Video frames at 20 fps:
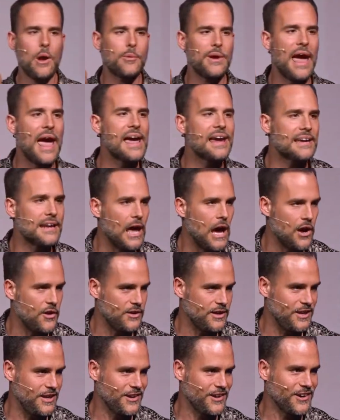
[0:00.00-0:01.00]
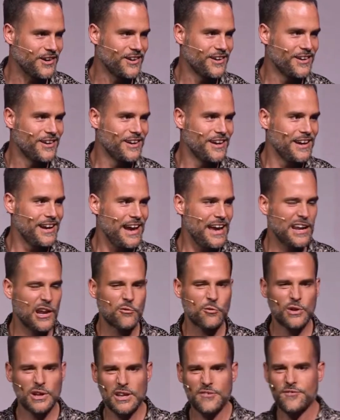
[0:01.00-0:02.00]
are we hanging out here? And I
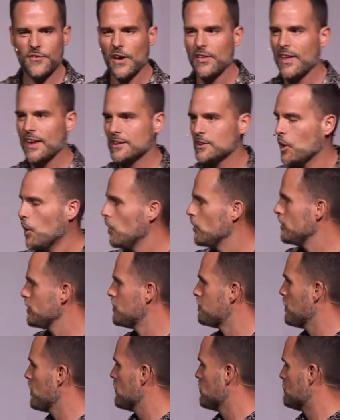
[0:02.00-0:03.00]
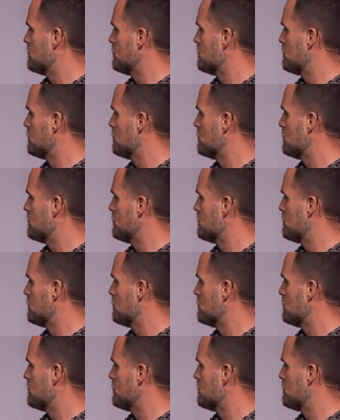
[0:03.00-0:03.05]
really felt like the Holy Spirit